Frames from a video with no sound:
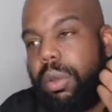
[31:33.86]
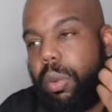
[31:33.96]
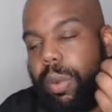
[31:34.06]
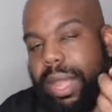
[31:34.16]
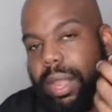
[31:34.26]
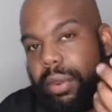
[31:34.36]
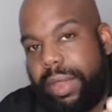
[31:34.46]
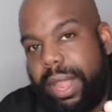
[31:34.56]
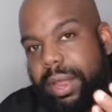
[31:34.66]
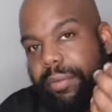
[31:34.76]
we can
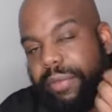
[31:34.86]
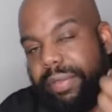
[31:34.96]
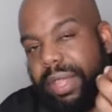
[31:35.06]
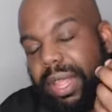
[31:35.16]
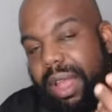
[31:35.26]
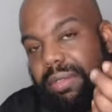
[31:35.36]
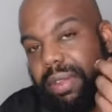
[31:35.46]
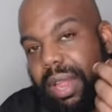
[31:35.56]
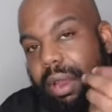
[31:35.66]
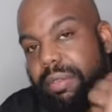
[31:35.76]
create
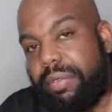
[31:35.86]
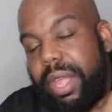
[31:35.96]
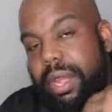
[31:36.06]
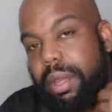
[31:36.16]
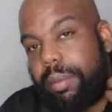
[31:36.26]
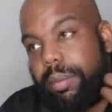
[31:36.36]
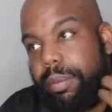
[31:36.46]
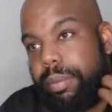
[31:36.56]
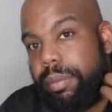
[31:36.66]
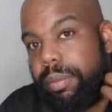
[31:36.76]
$50,000 of income
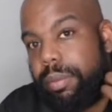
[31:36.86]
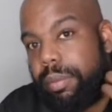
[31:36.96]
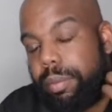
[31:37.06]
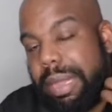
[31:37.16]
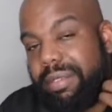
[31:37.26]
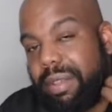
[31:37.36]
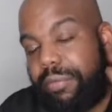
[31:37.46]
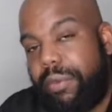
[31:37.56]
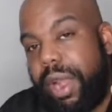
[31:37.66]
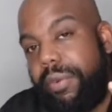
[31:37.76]
basically
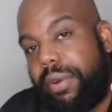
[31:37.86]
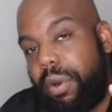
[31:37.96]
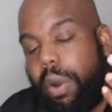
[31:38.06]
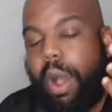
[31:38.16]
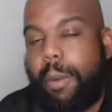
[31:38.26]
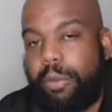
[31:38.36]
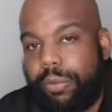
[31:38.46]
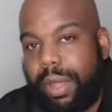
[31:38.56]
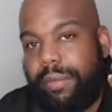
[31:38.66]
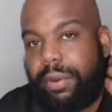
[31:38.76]
forever or almost
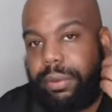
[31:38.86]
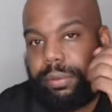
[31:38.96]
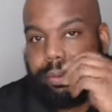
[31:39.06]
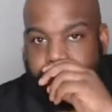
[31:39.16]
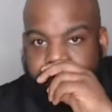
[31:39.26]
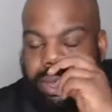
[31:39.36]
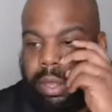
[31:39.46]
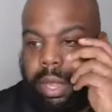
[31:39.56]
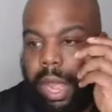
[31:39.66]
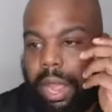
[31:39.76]
forever.
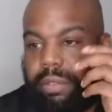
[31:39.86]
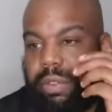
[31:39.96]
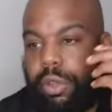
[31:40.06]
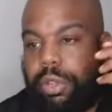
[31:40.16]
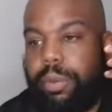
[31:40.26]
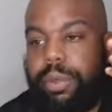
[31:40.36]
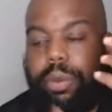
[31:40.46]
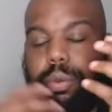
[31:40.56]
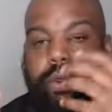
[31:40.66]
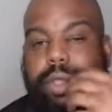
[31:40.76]
And so
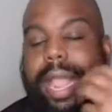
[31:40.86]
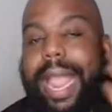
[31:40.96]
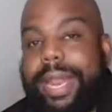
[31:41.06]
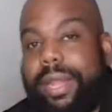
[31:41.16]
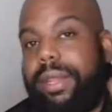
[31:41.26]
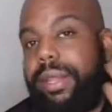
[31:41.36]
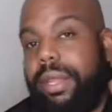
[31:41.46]
you created